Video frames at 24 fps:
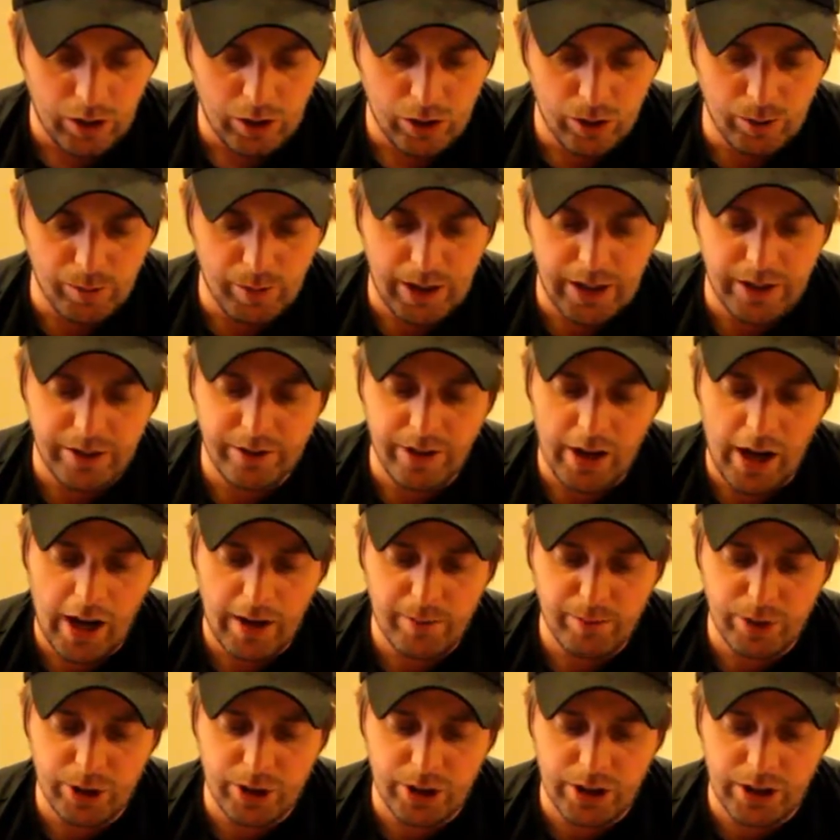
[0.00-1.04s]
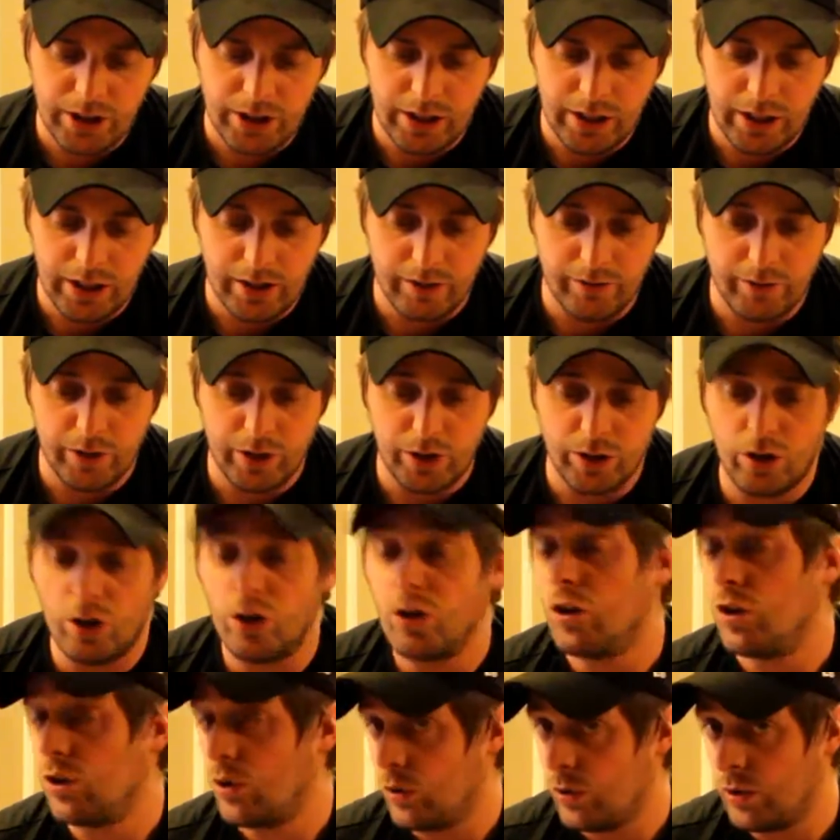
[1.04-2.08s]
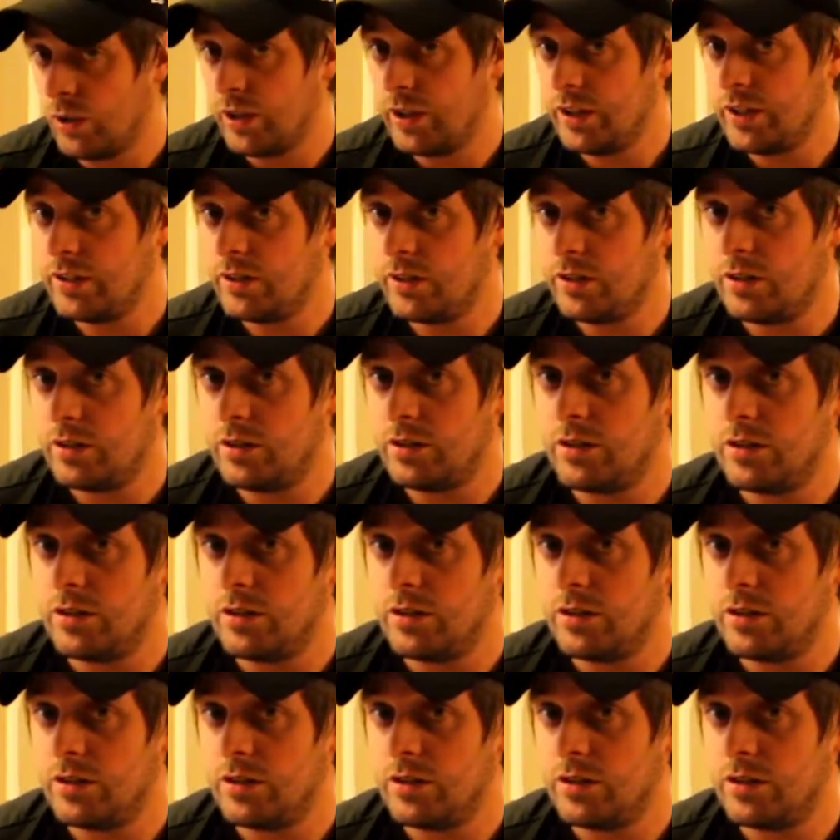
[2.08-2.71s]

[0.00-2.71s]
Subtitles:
You made a time machine out of a DeLorean.